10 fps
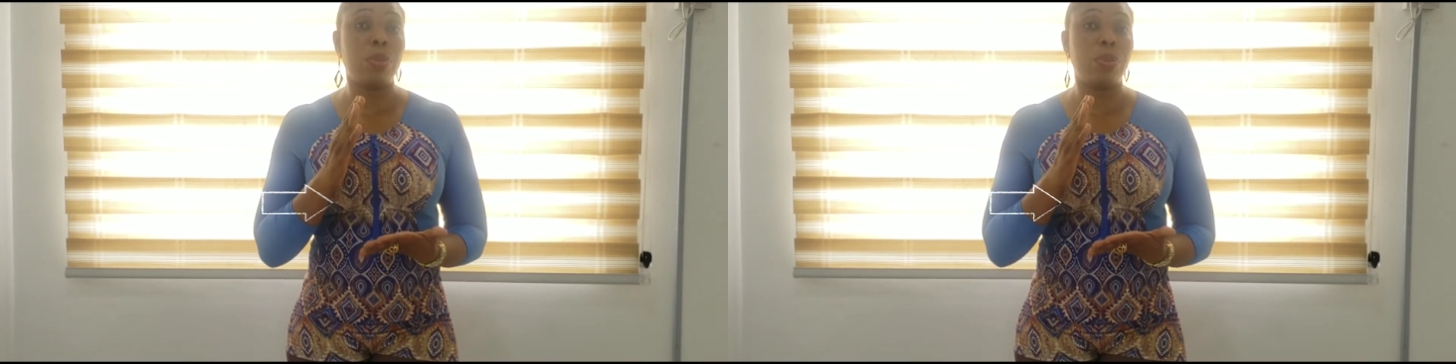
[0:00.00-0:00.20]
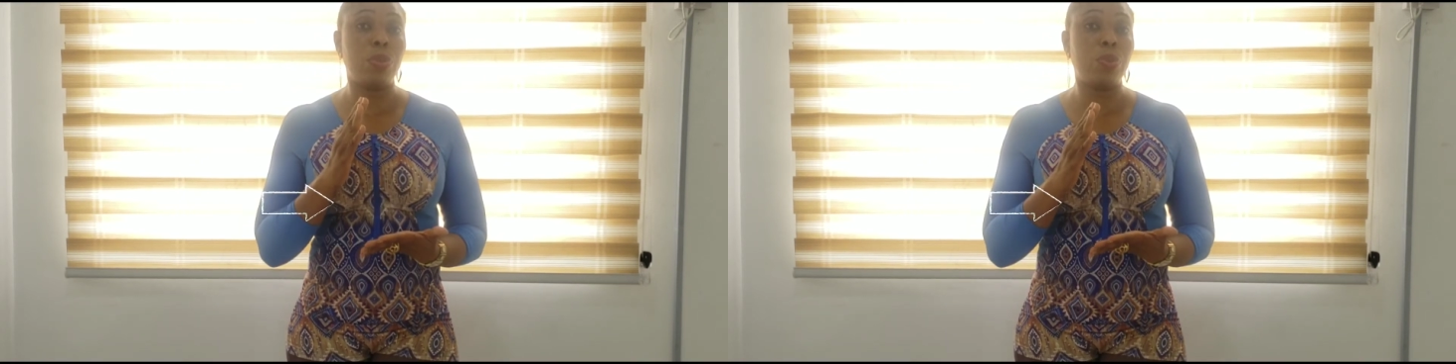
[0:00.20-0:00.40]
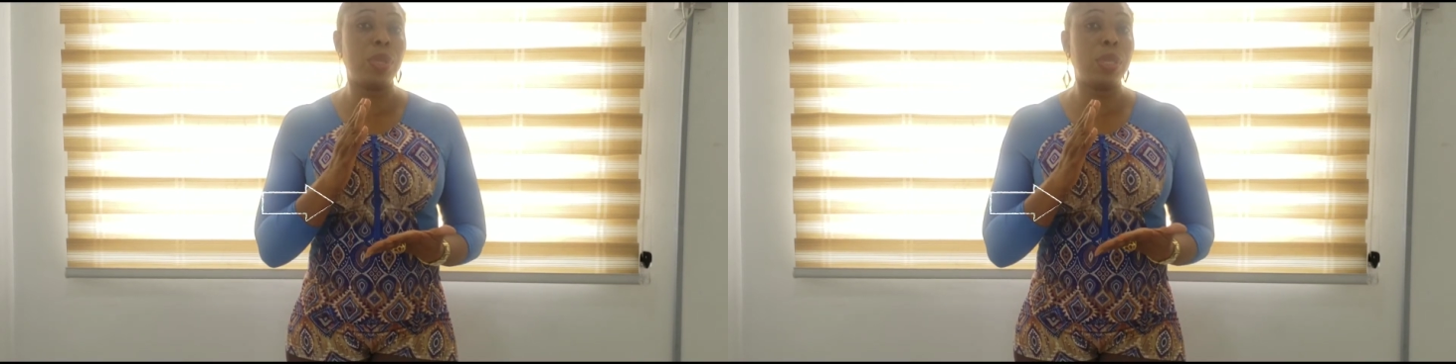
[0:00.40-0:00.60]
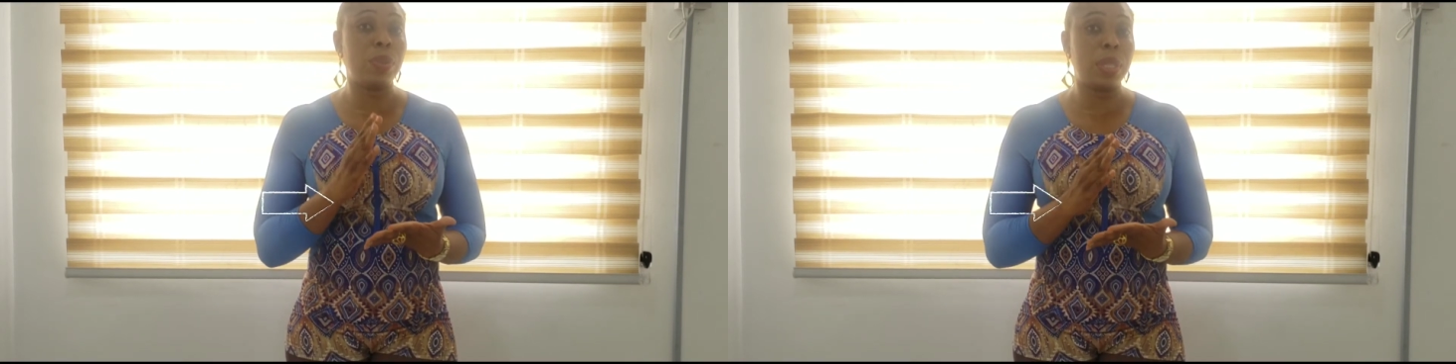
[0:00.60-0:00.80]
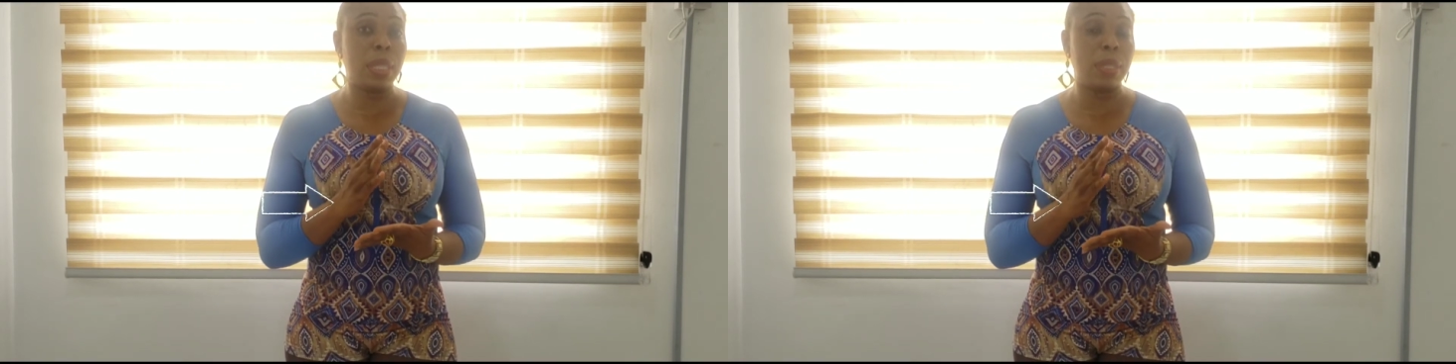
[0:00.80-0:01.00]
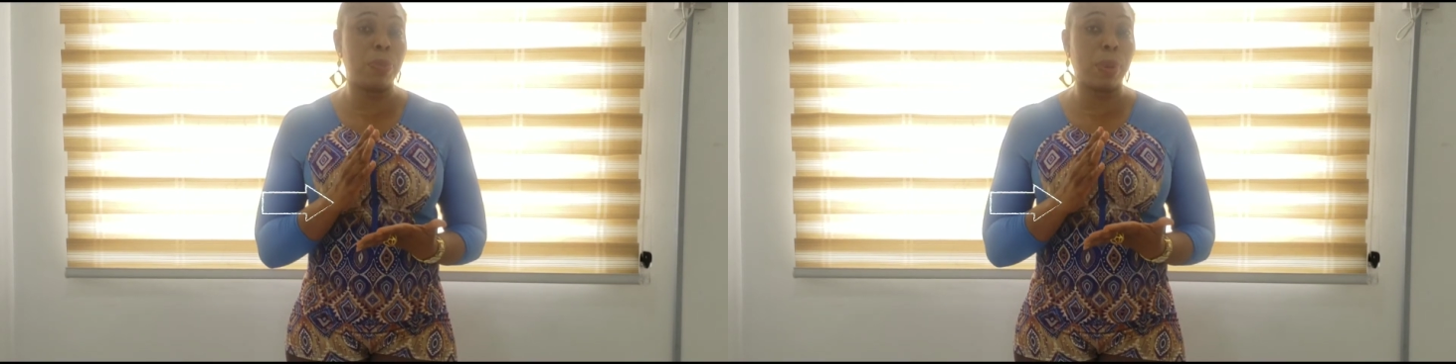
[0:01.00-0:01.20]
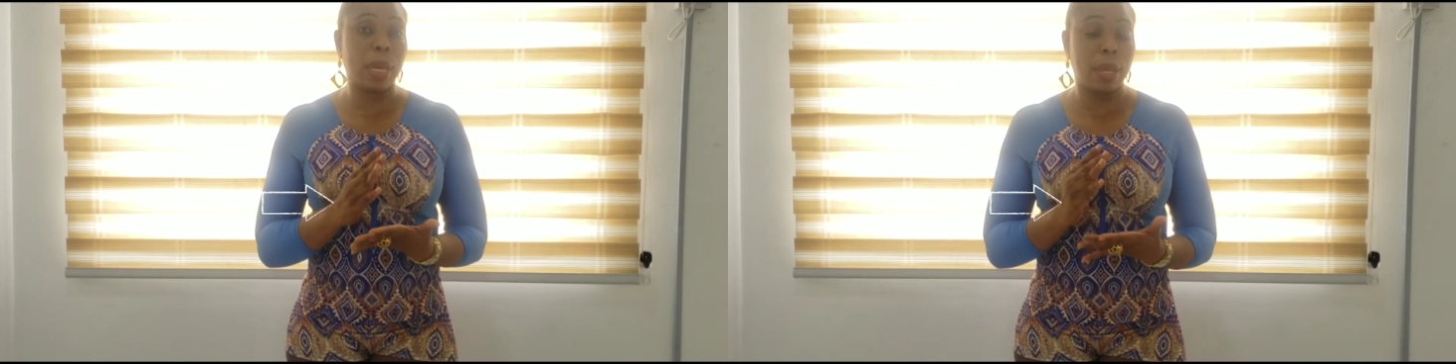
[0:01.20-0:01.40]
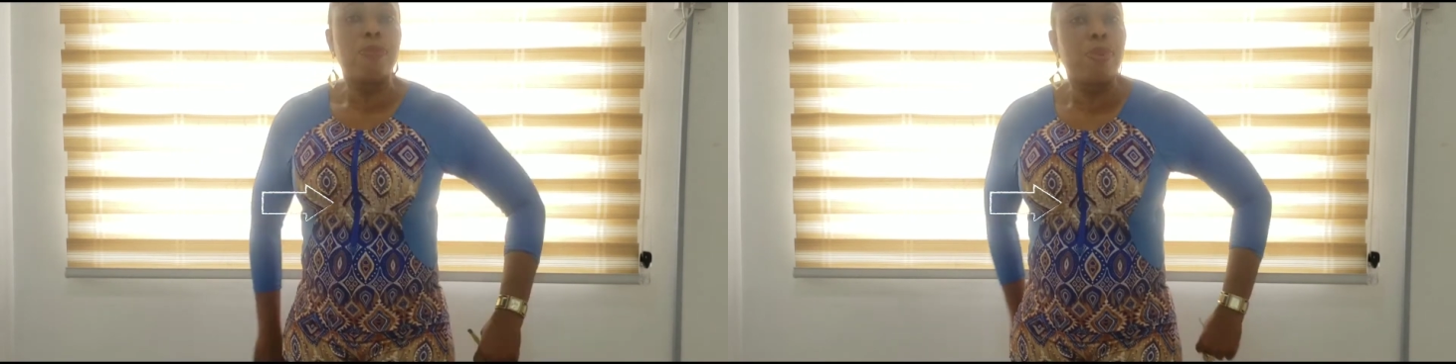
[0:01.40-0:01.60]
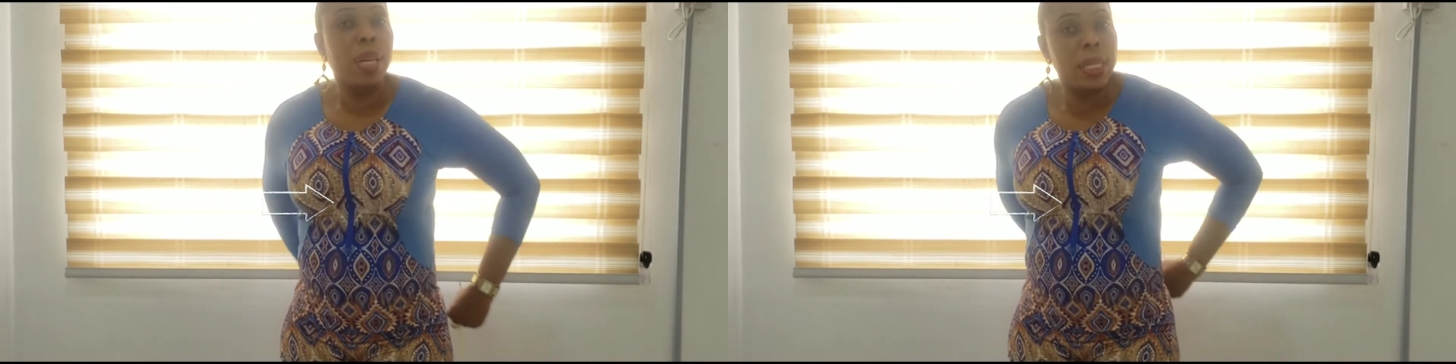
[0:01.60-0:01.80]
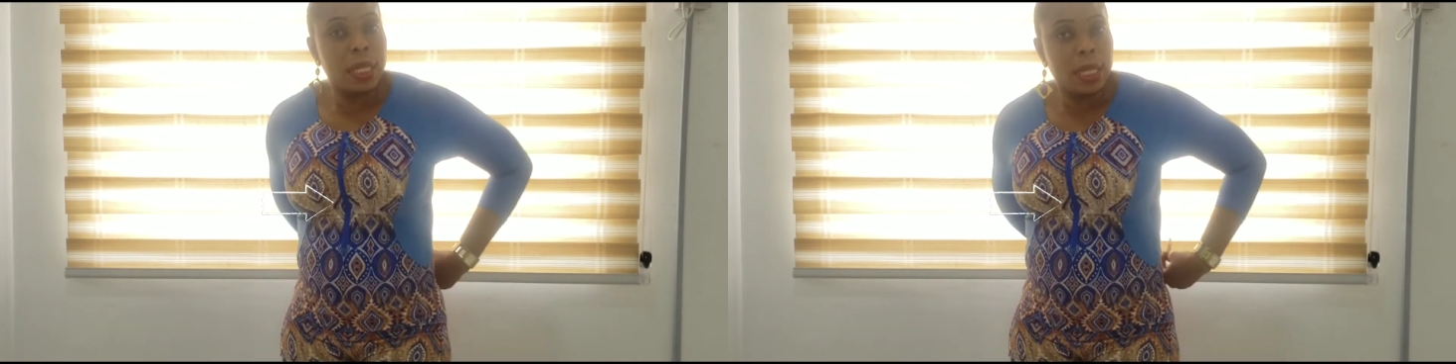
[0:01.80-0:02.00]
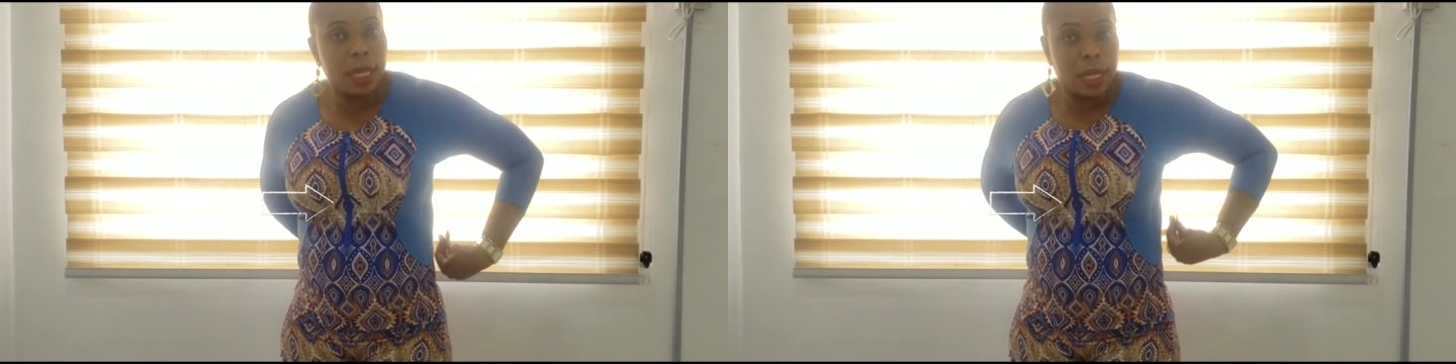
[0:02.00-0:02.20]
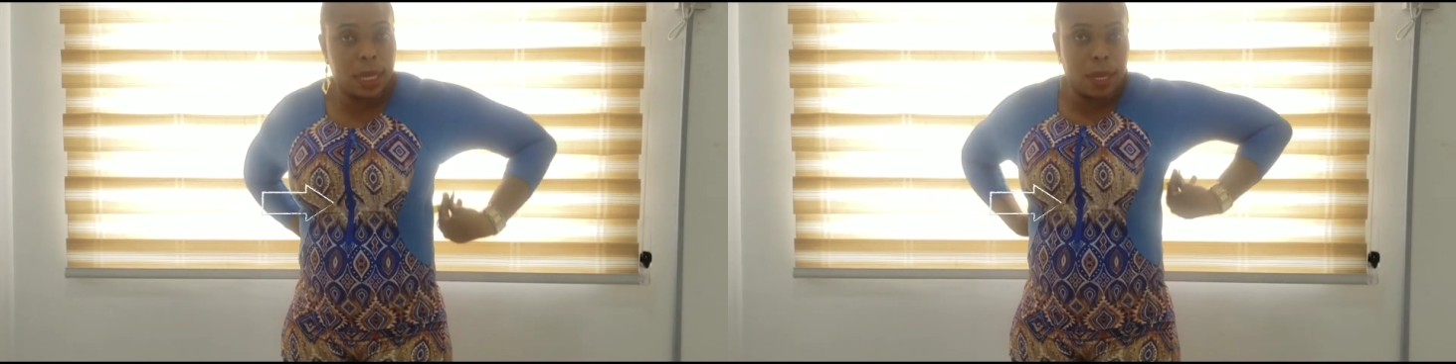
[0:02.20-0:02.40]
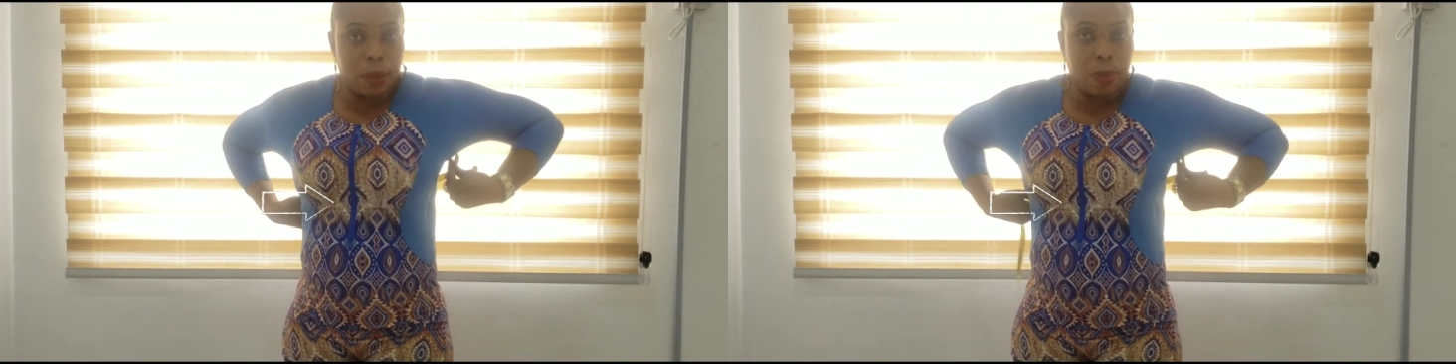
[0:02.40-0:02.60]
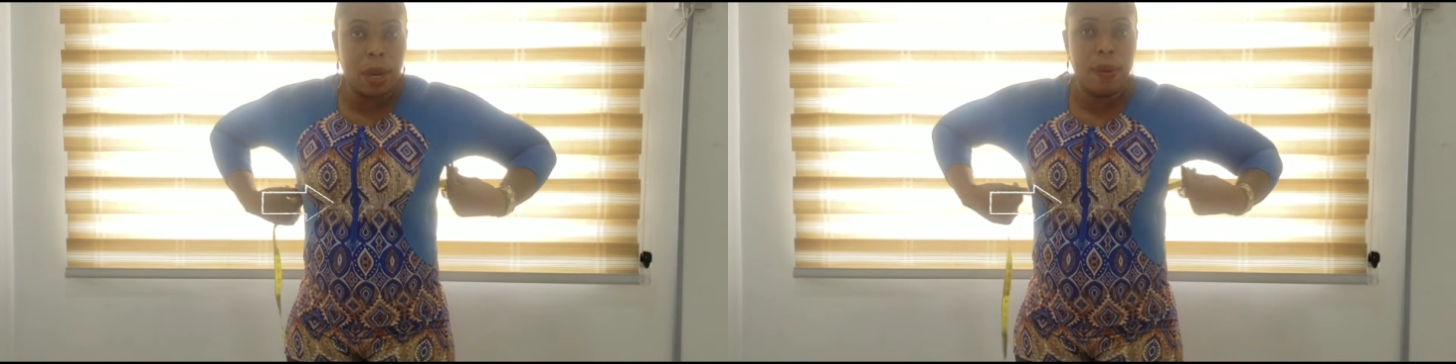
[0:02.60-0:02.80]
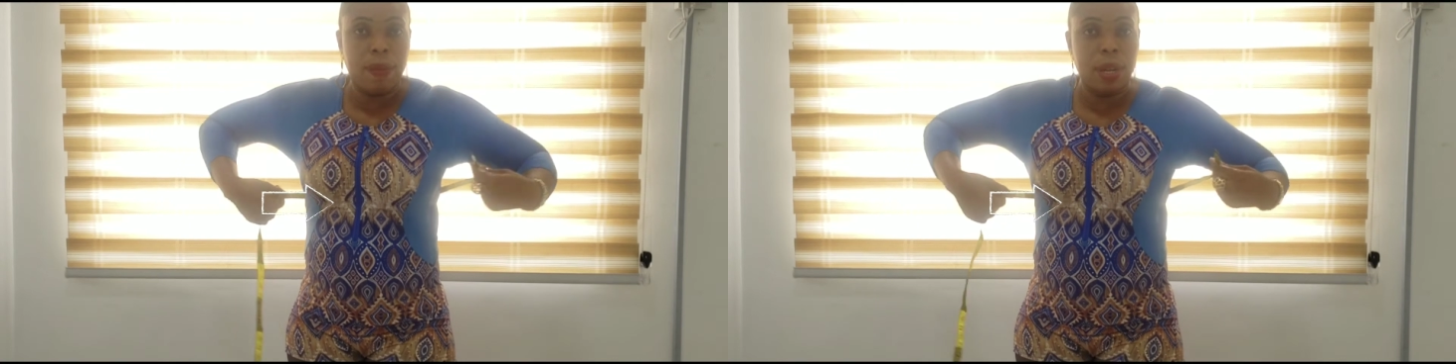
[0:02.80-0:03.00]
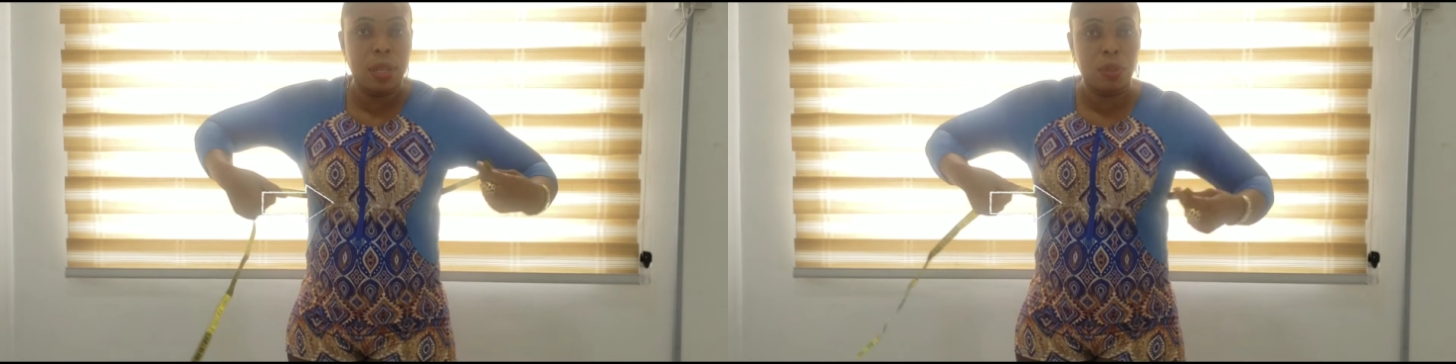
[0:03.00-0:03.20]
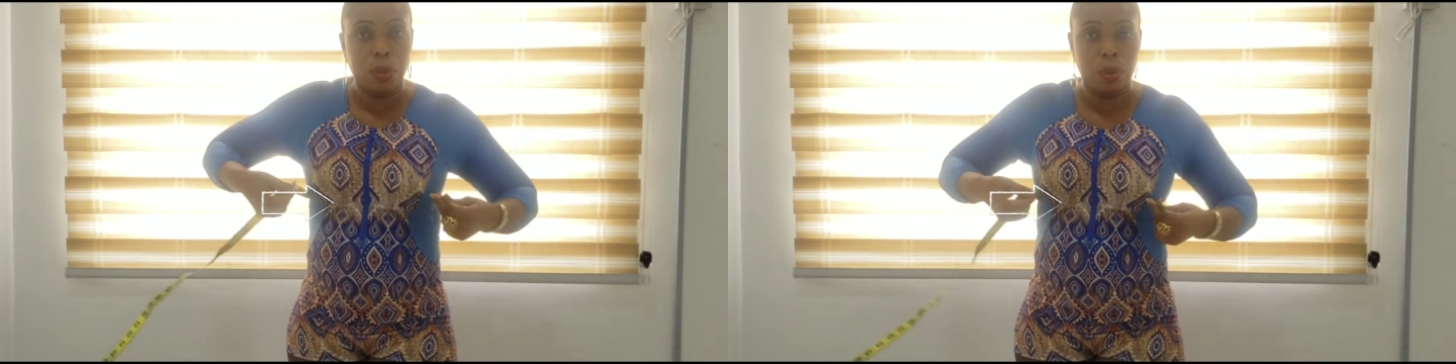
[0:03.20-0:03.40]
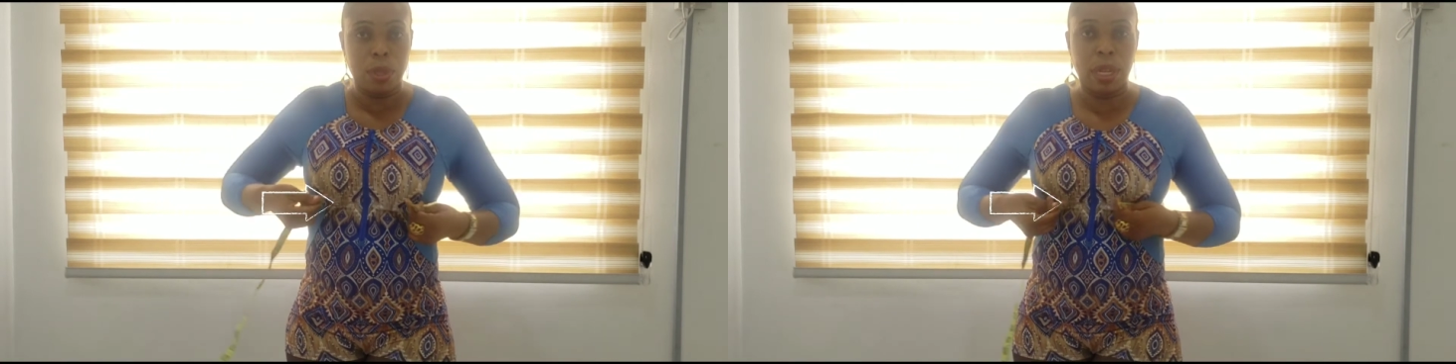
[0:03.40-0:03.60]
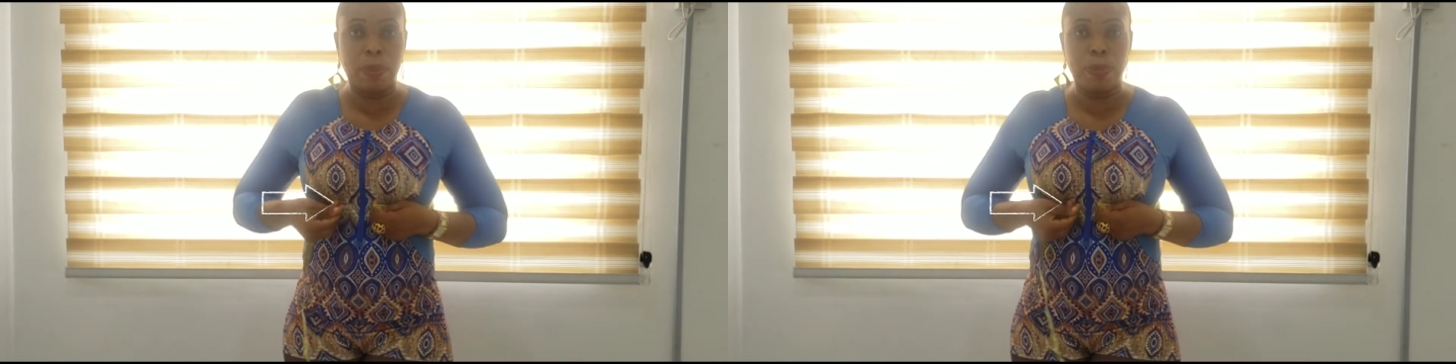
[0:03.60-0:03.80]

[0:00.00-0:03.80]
You will know this by placing a tape around your under